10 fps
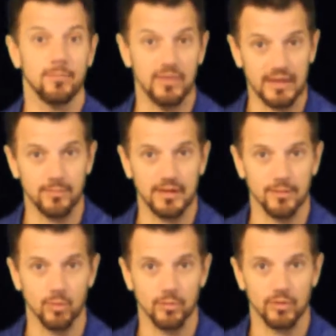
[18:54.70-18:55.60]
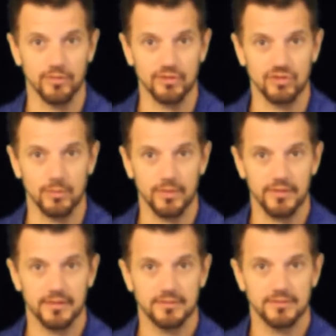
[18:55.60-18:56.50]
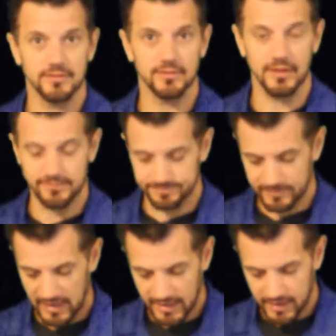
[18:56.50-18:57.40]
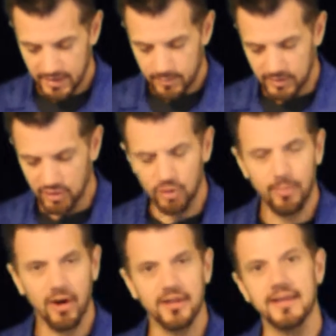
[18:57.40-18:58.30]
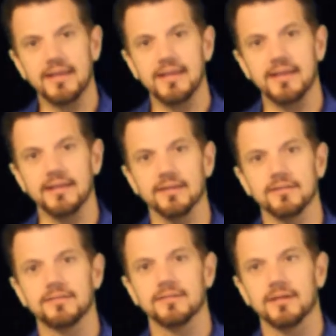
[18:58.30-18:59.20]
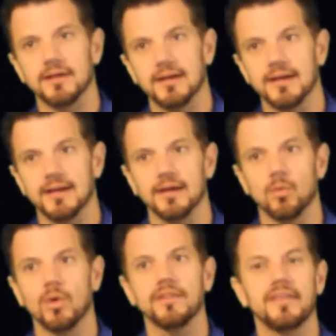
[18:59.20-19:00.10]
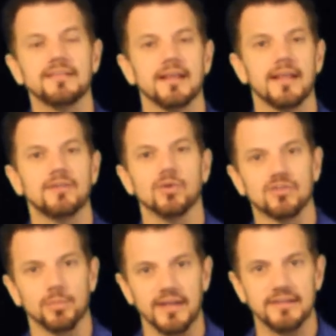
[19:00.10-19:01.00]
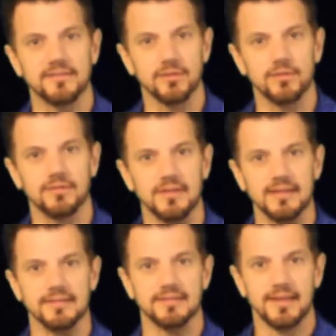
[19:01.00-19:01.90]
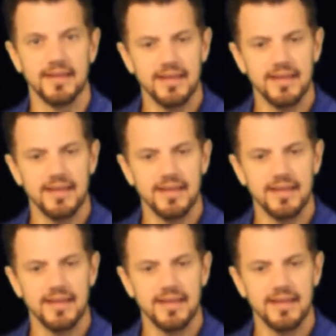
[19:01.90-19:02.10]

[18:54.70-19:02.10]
They can become more proficient with it, okay? But curb parking is, one of the things I like to explain to students is